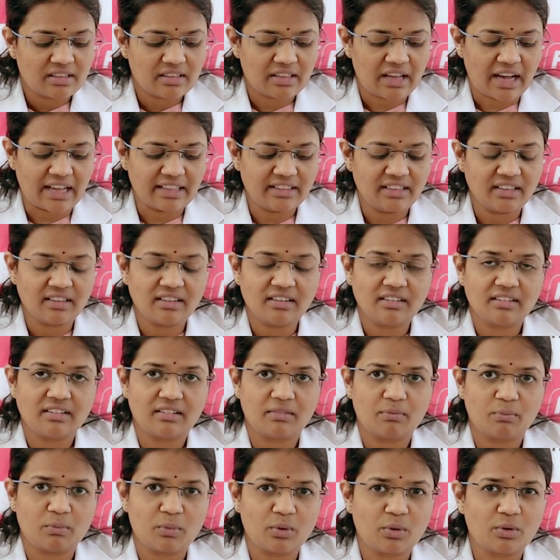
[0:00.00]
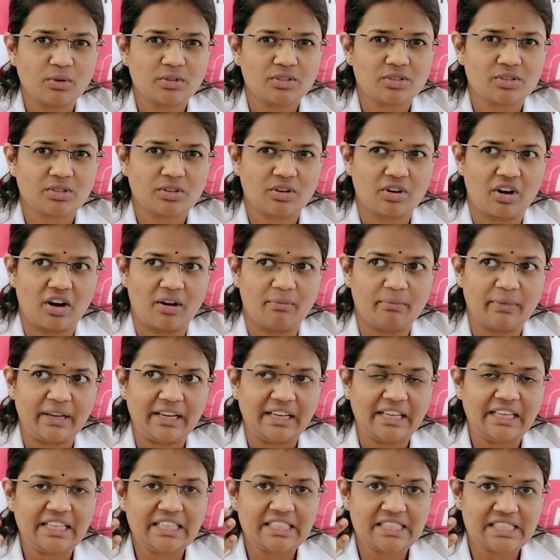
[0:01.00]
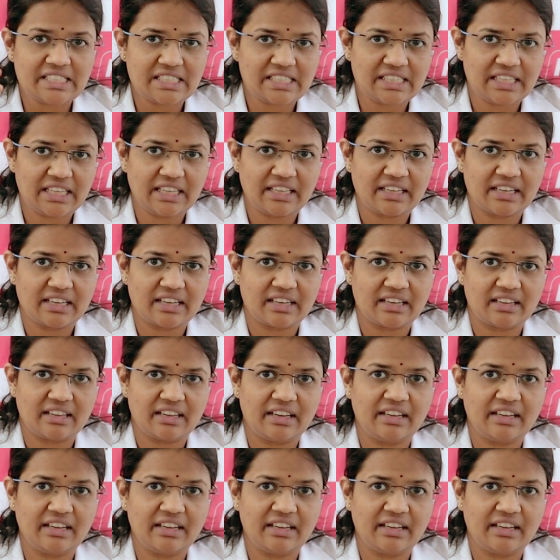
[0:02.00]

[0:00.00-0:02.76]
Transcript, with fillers: Other most commonly seen